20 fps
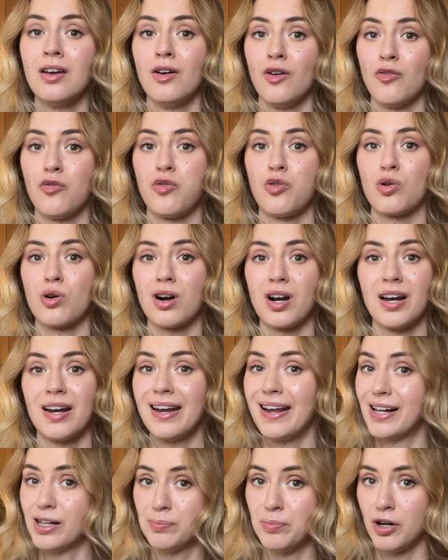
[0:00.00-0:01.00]
for
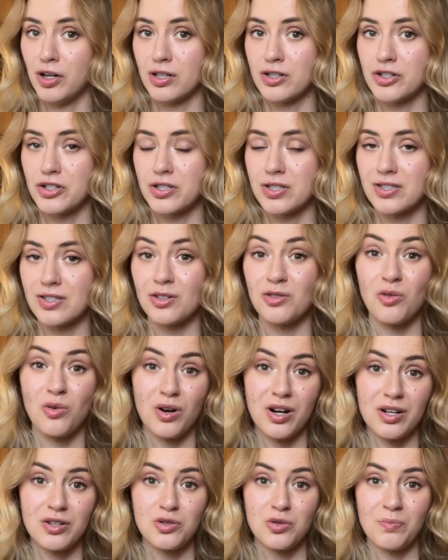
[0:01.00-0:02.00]
nail polishes in
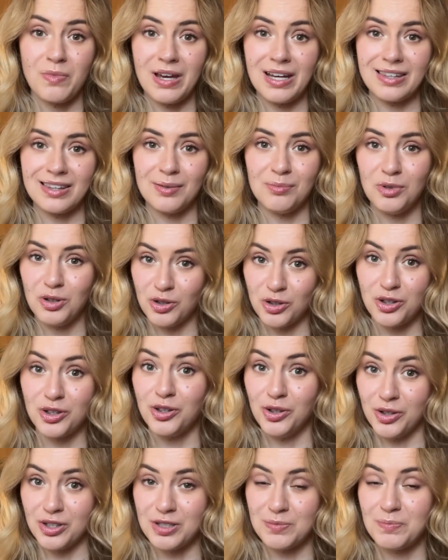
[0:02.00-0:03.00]
order to make them look
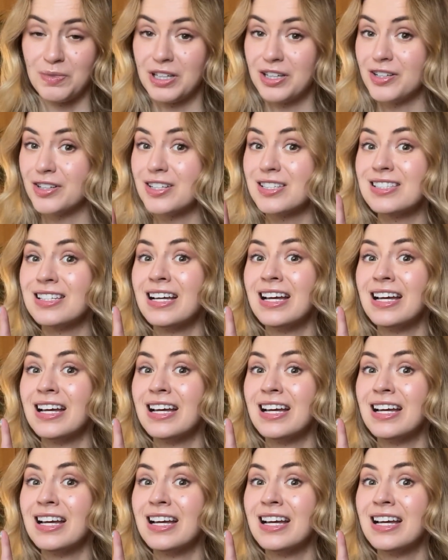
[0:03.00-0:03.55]
good, because